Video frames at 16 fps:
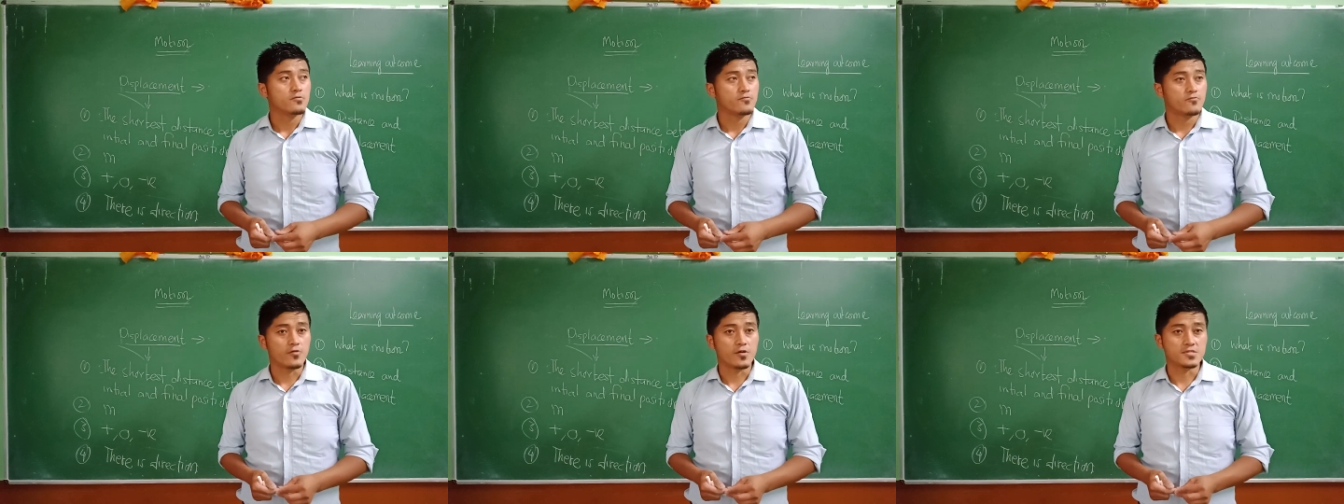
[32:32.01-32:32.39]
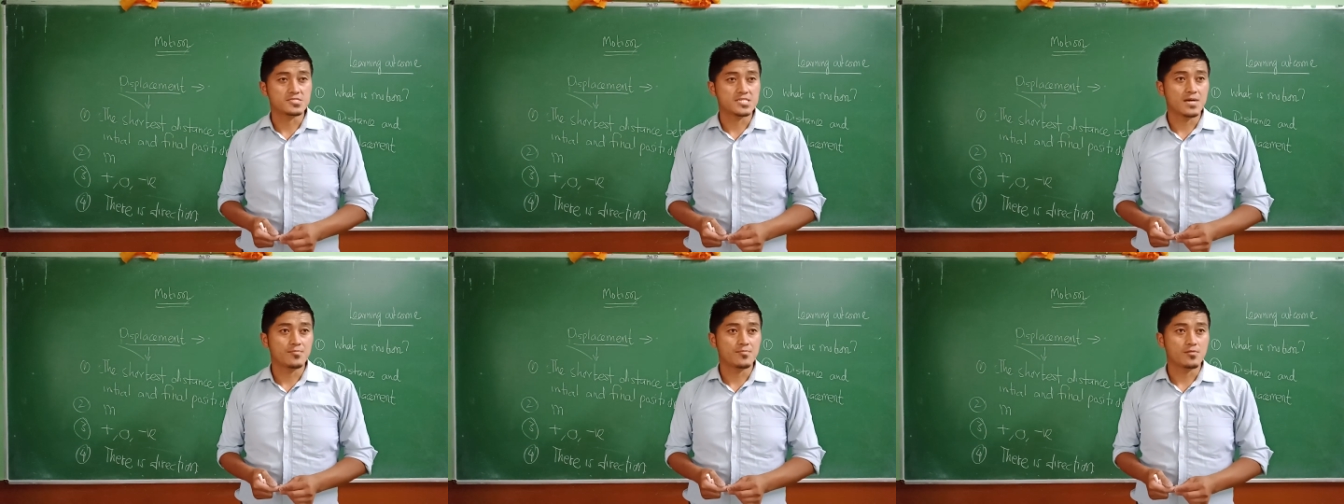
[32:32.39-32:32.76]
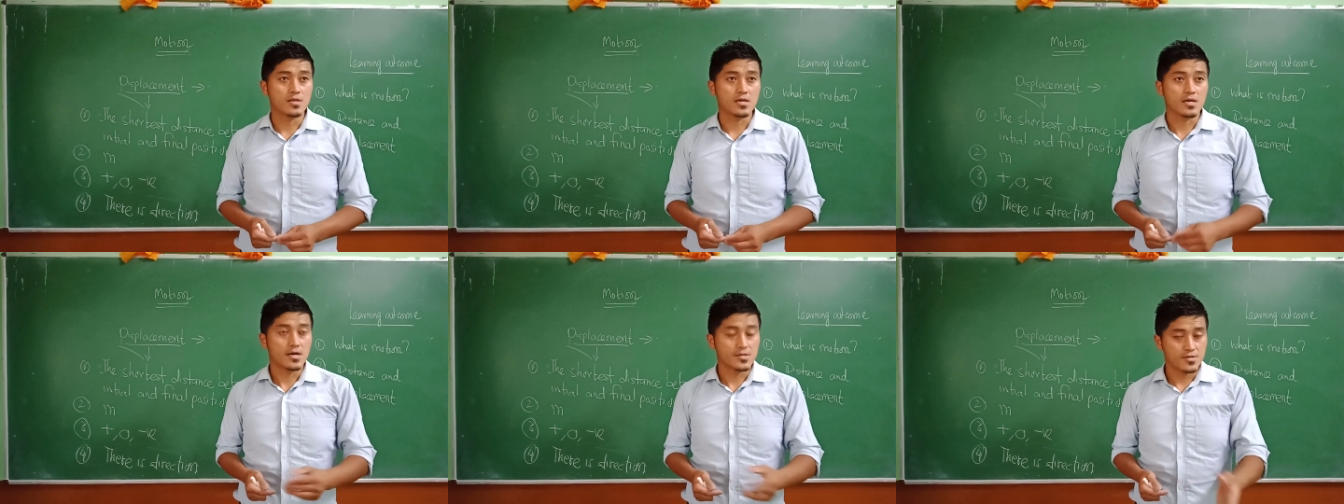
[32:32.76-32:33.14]
For example,
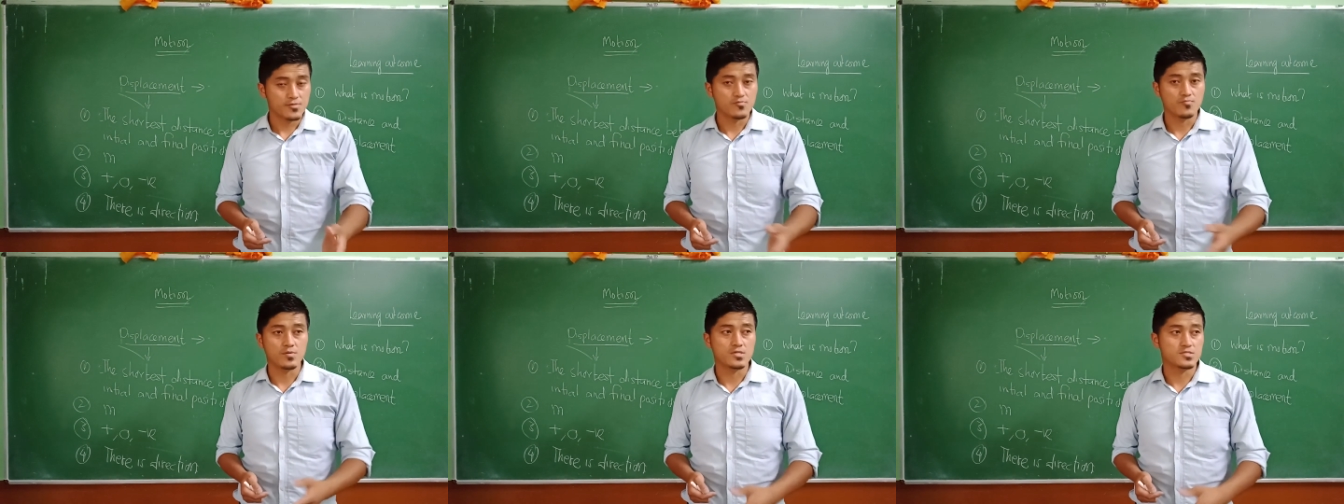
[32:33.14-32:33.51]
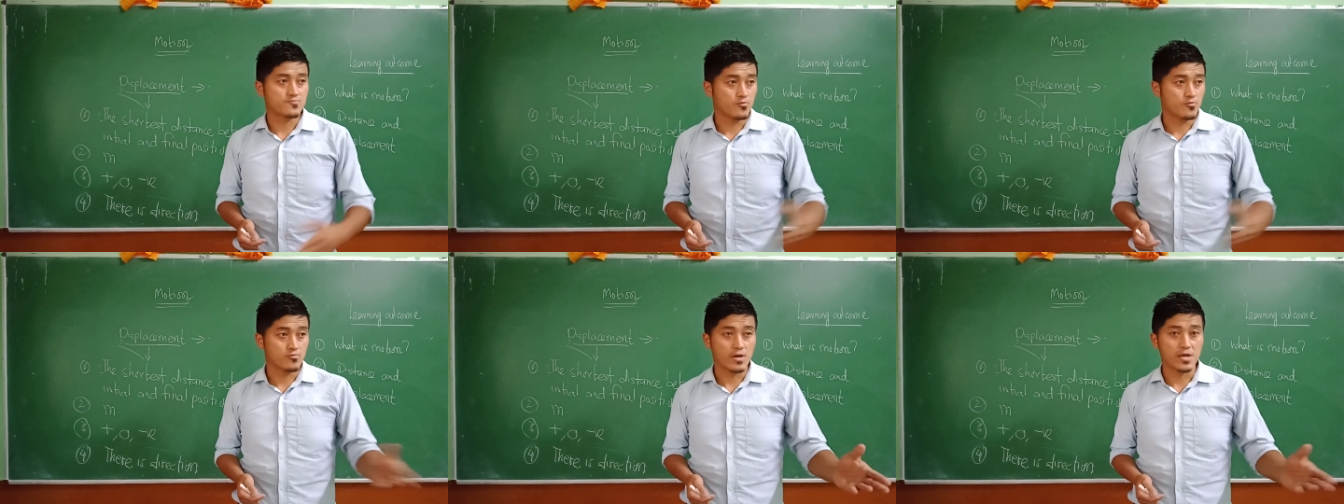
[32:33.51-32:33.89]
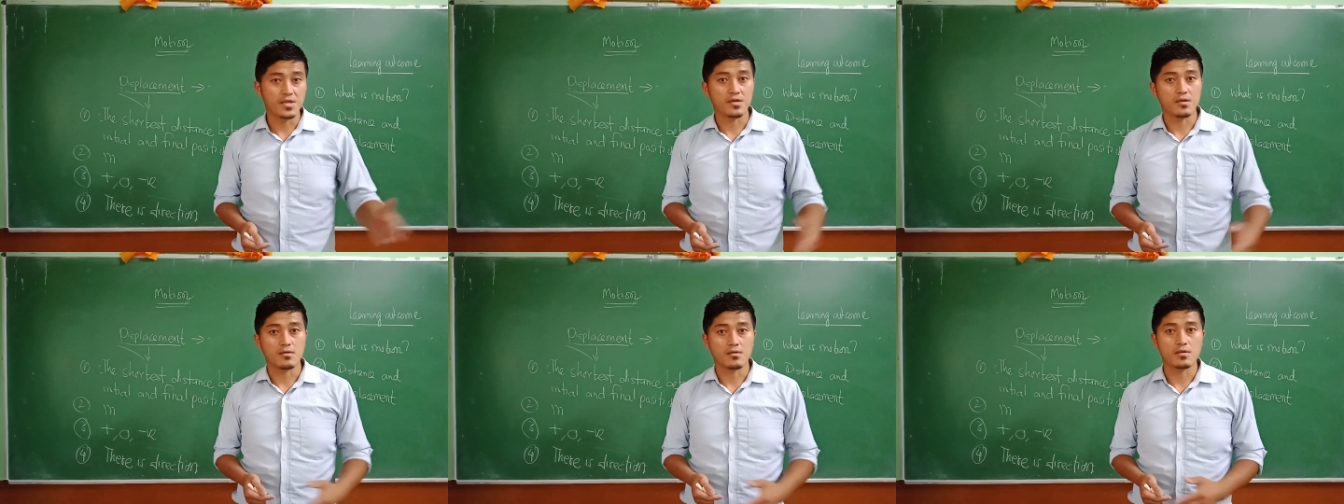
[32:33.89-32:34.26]
like 100 rupees for
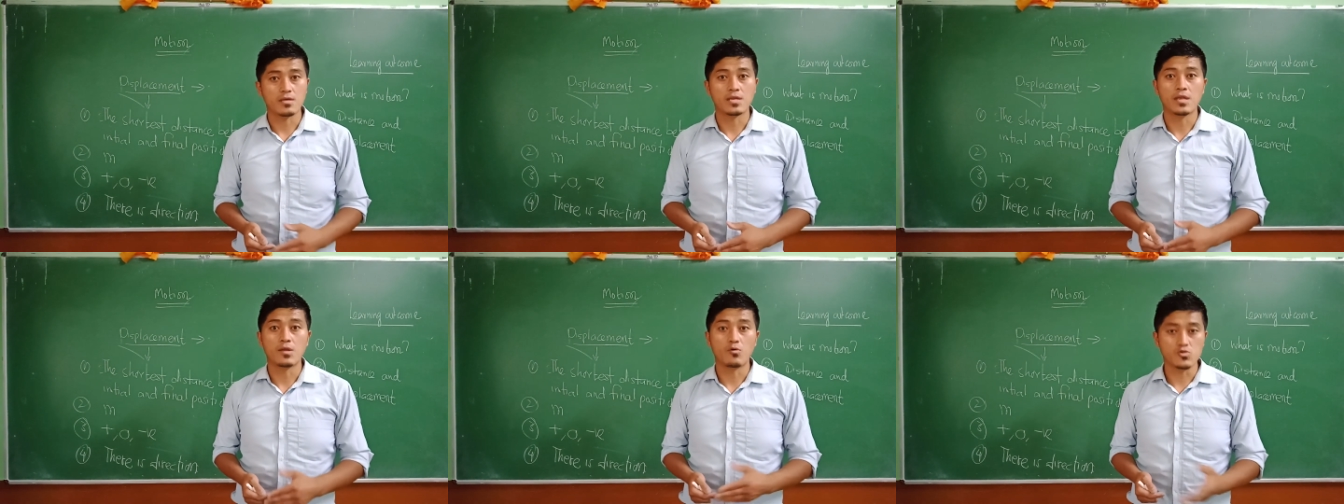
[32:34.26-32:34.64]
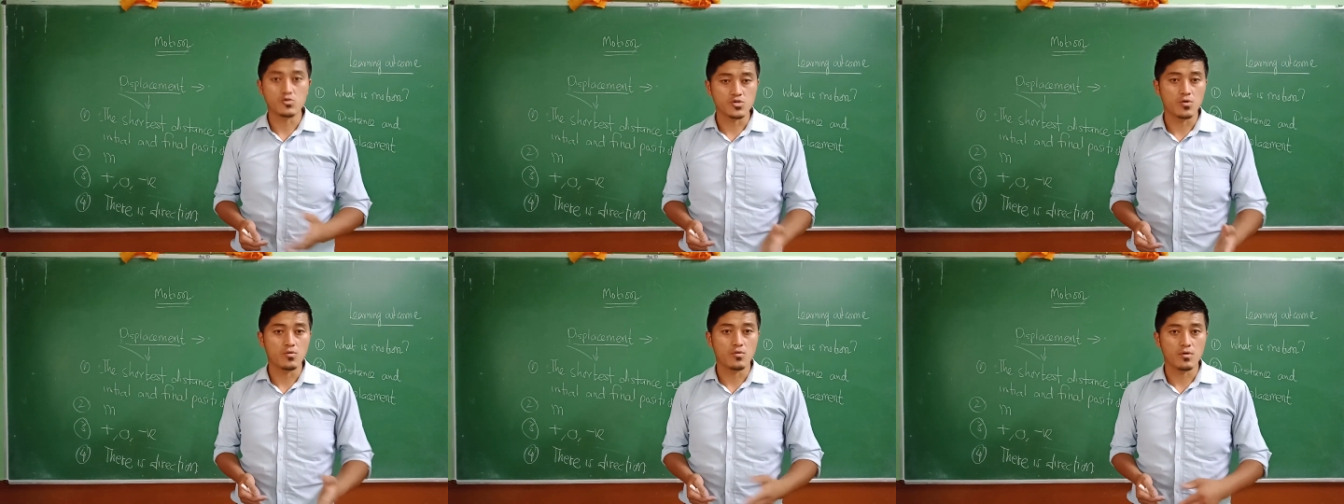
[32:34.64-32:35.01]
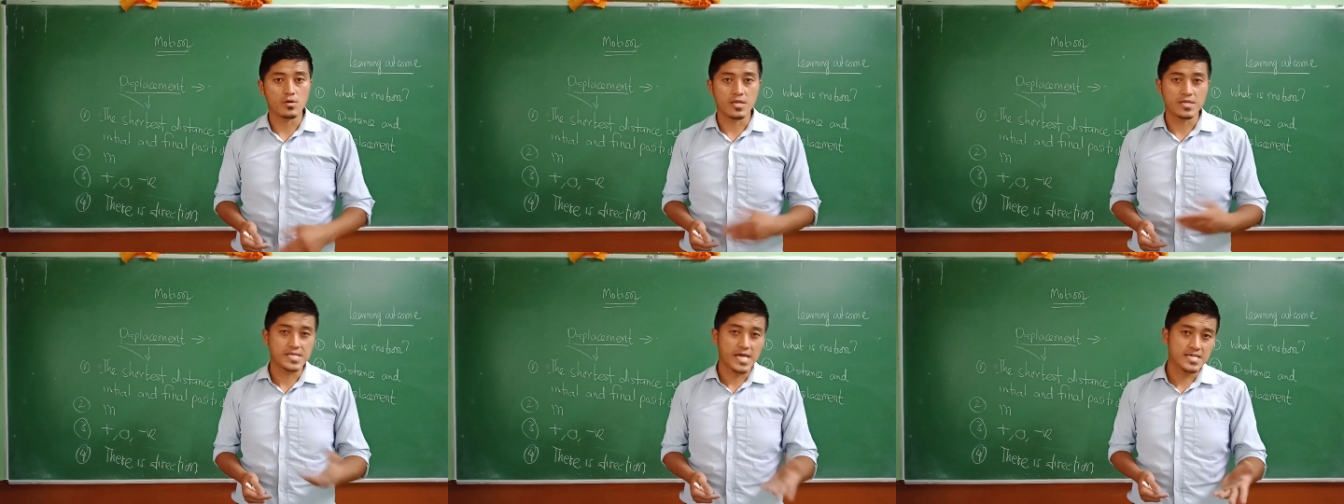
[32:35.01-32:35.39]
riding in an auto, in
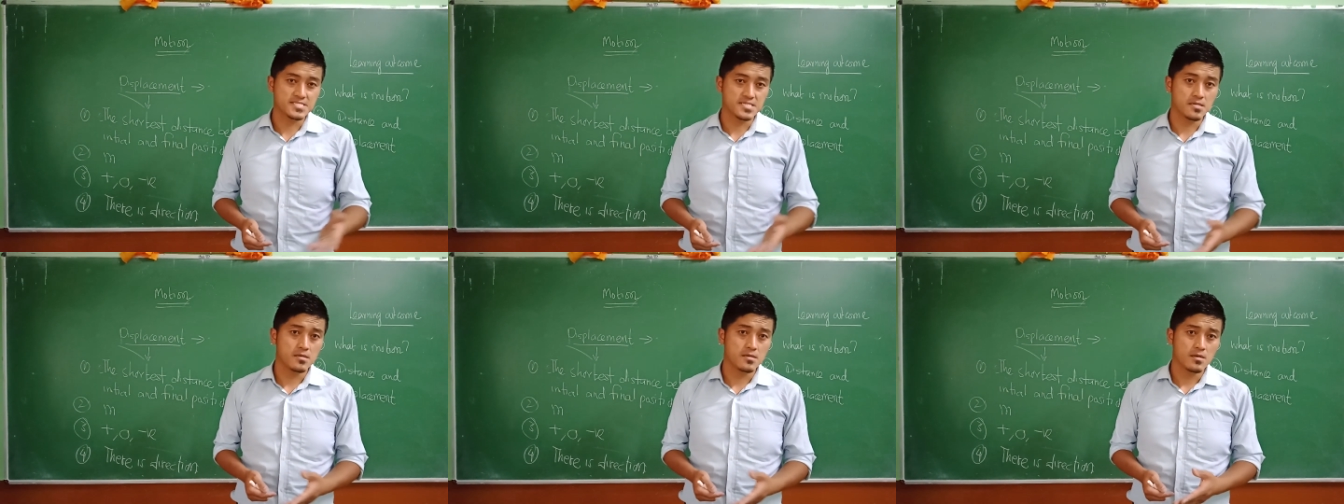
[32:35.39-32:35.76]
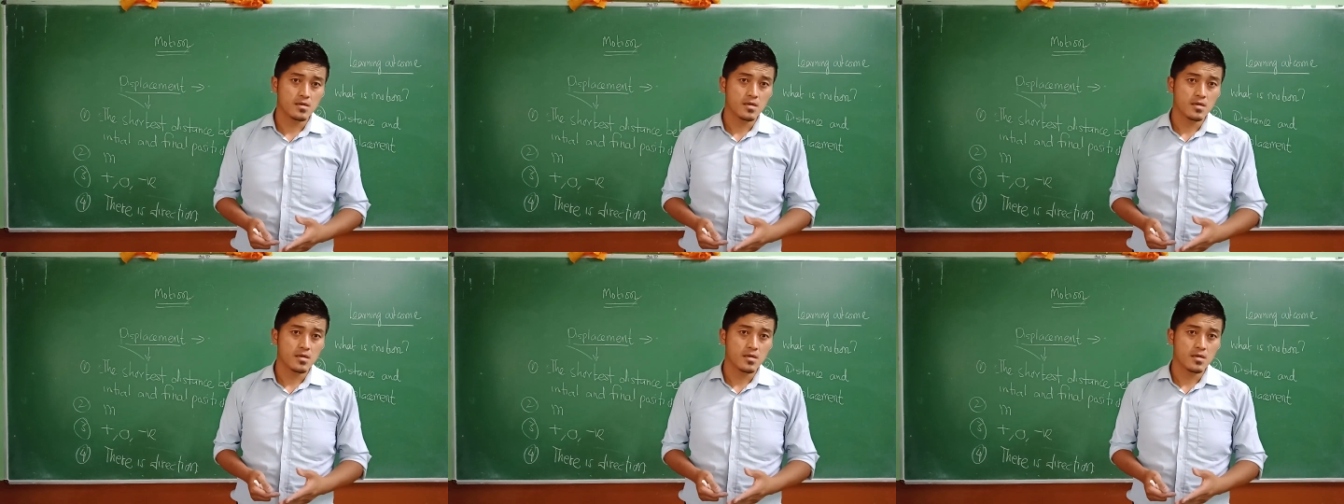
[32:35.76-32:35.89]
a taxi.